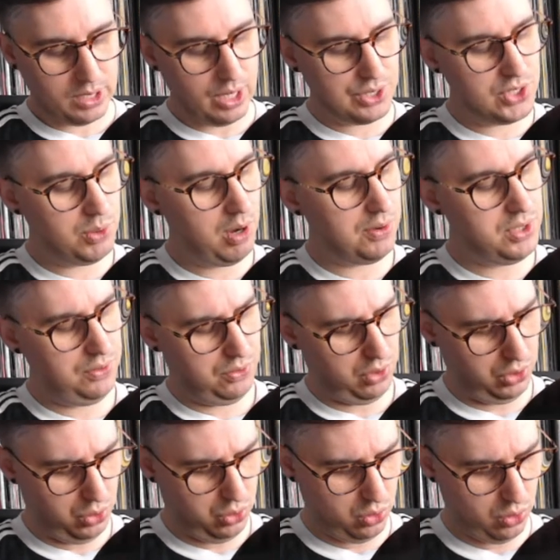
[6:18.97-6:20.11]
So after you've
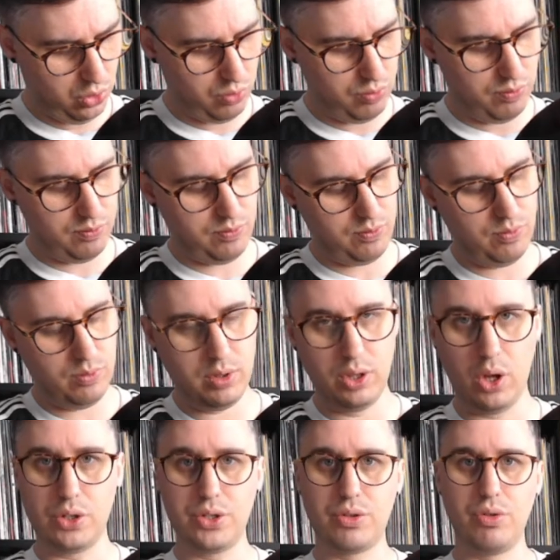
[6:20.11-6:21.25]
got your
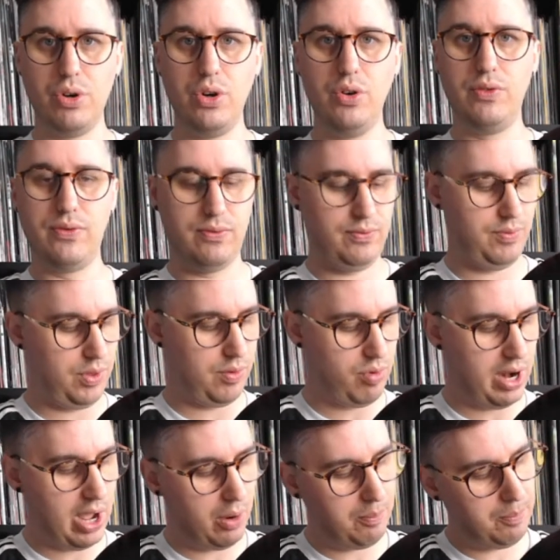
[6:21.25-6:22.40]
locked groove from the
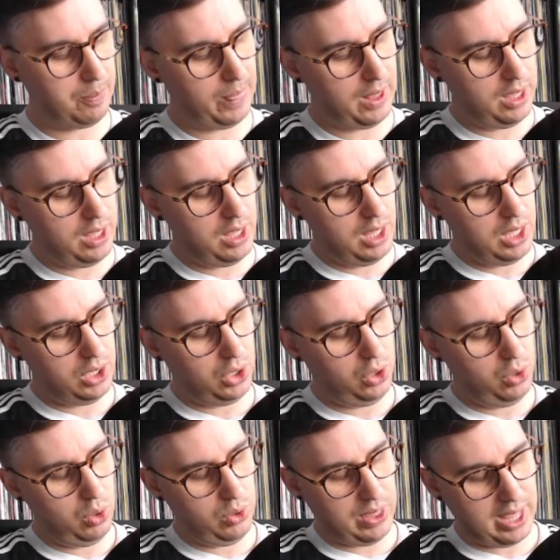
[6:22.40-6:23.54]
runout,
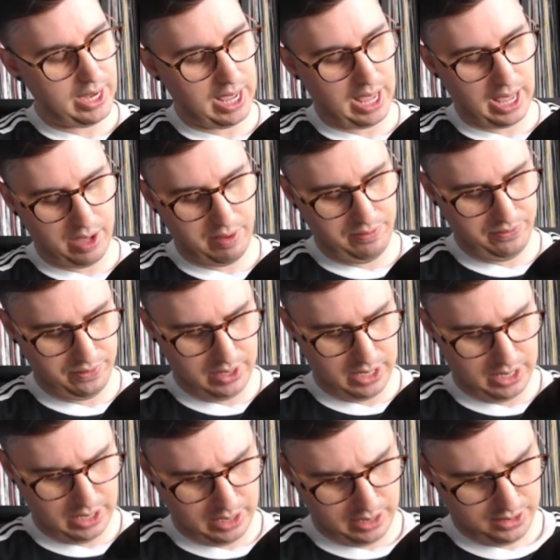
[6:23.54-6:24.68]
you then have
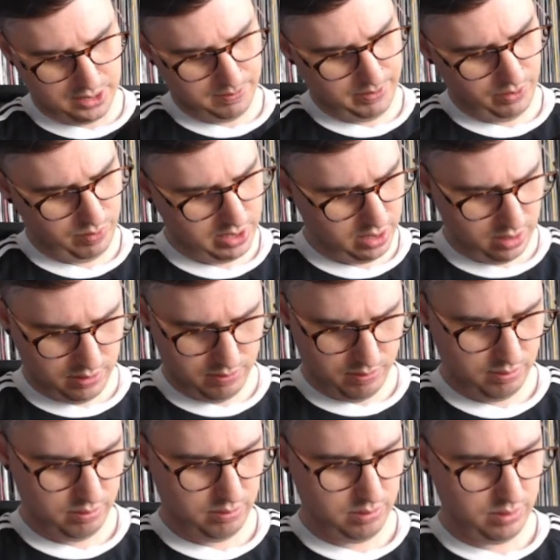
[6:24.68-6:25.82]
uh, something written.
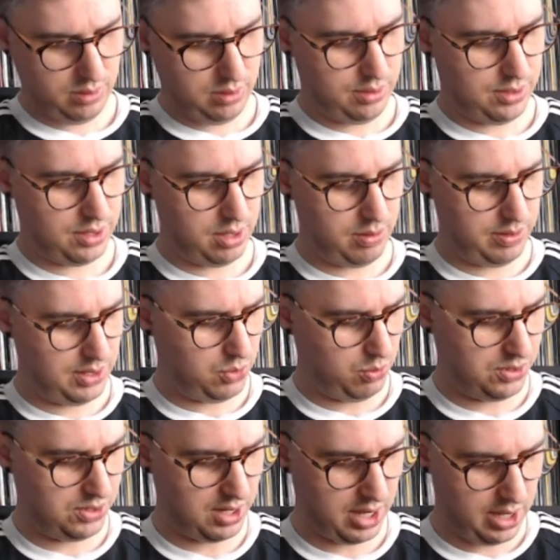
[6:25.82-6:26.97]
So this will
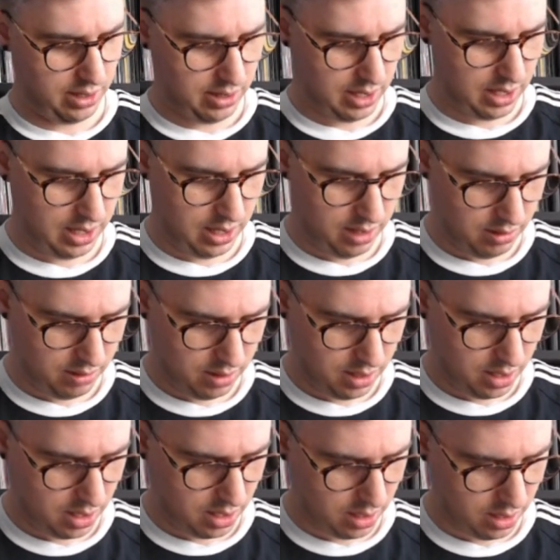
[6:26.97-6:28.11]
say the
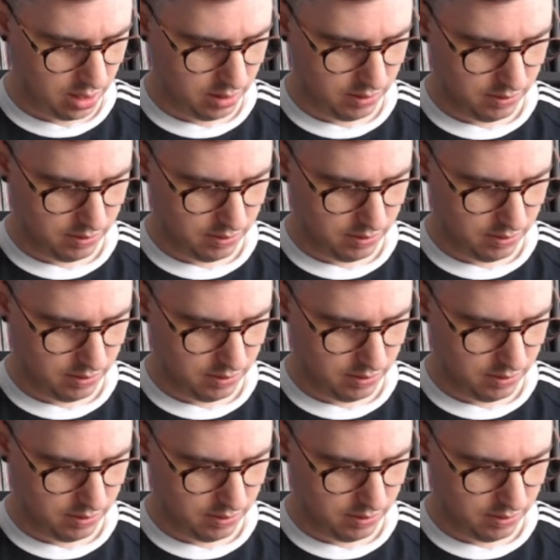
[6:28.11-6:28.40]
uh,